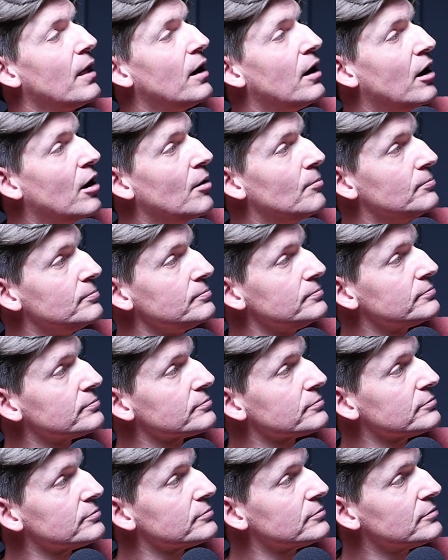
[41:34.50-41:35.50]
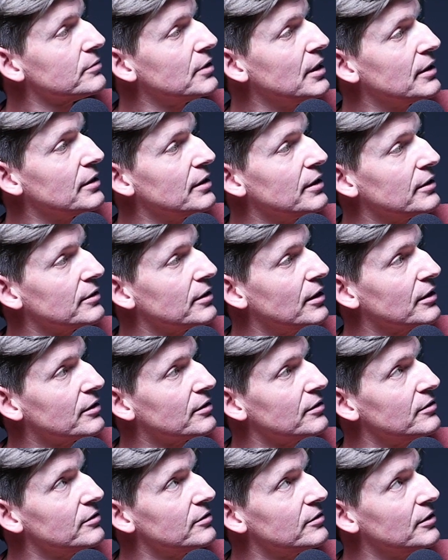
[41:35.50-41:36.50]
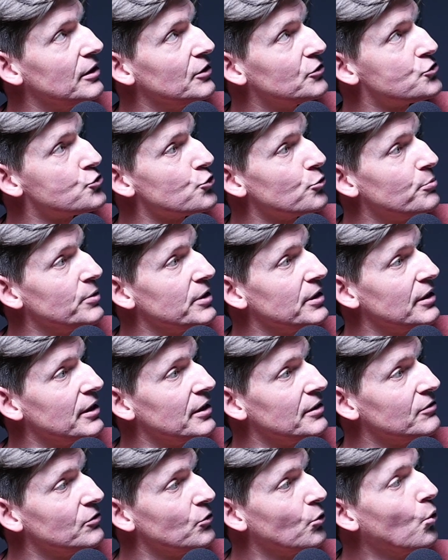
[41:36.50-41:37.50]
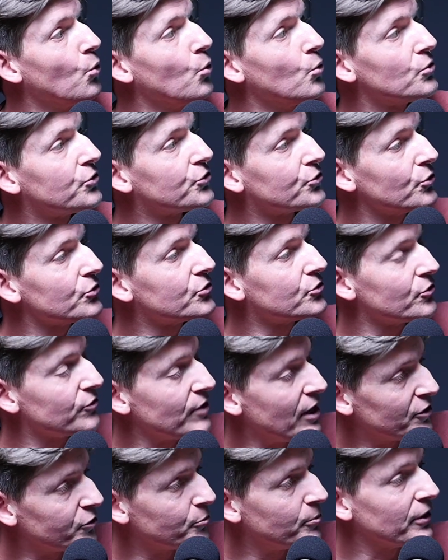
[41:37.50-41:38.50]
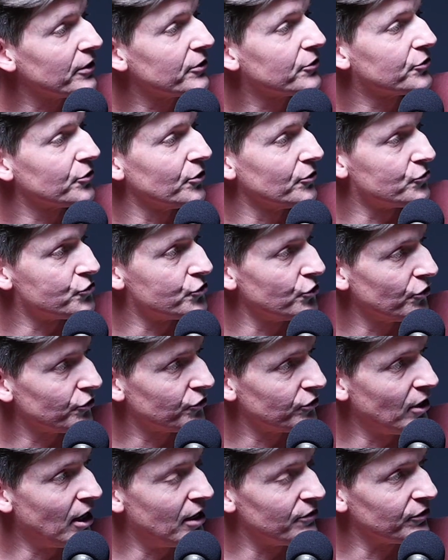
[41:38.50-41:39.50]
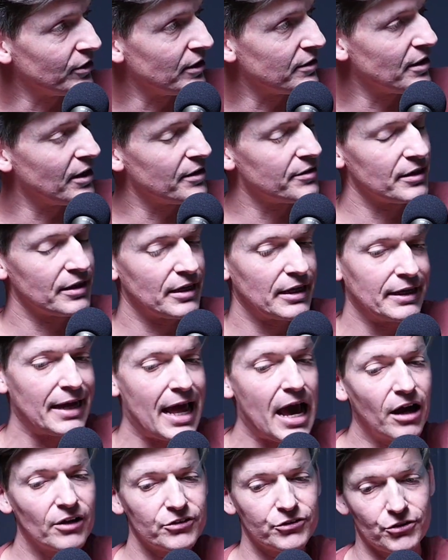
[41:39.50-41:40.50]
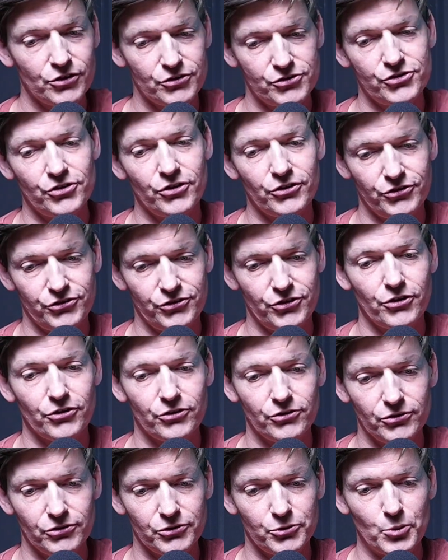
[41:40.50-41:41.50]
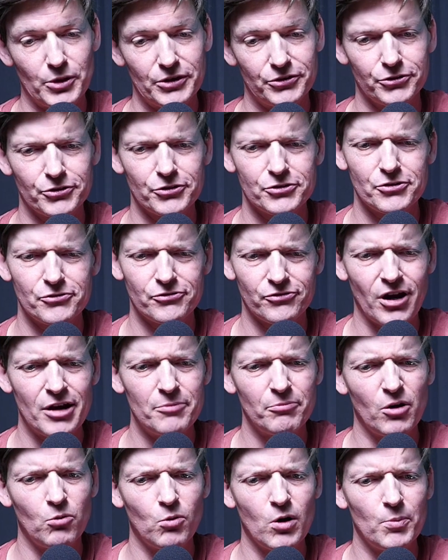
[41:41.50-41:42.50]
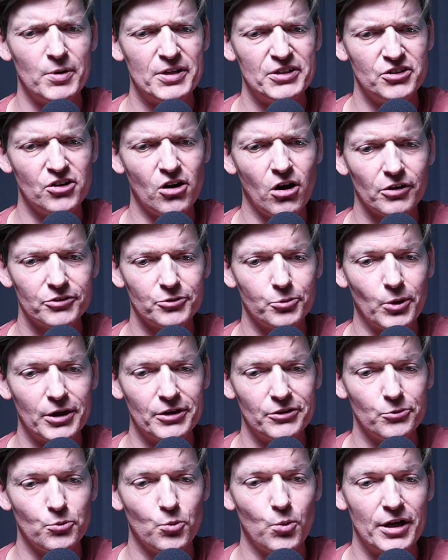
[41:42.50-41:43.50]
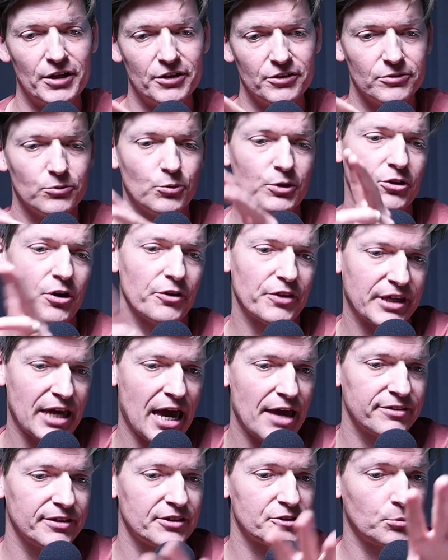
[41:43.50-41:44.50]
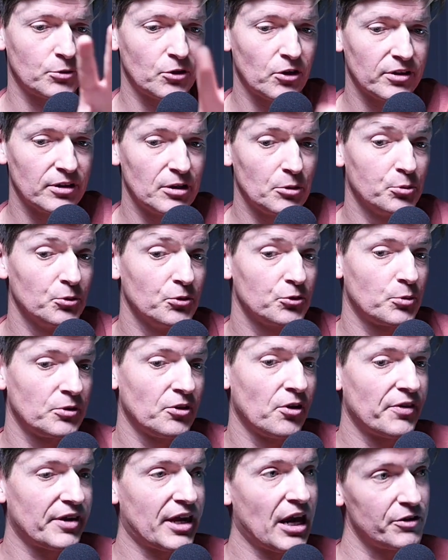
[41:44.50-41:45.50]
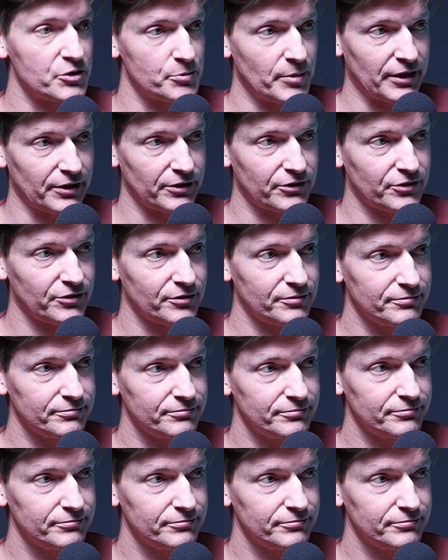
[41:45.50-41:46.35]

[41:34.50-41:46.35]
Um, it, it, it, it should be in all sorts of aspects of church life. And I, th I, think in our sort of church circles, we're sort of defined by what we're not. When, when we're not the Catholics, we're not the liberals, we're not the charismatics.